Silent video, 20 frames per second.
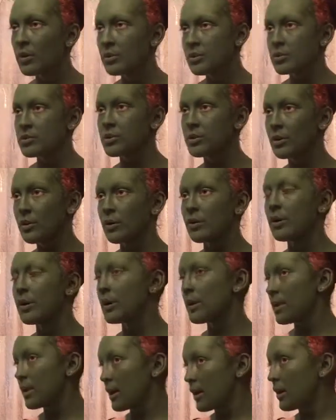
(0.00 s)
So
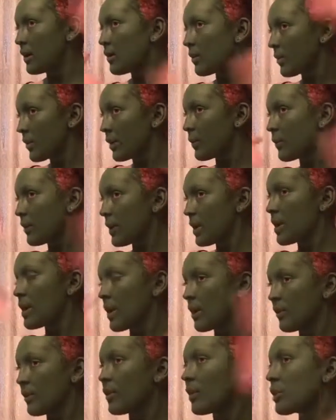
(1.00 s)
now that we
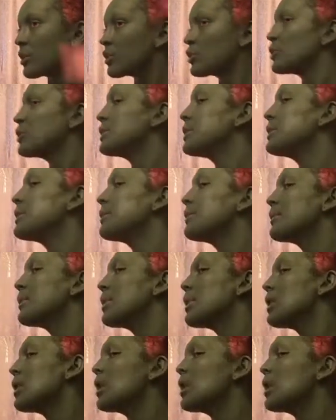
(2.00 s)
have our green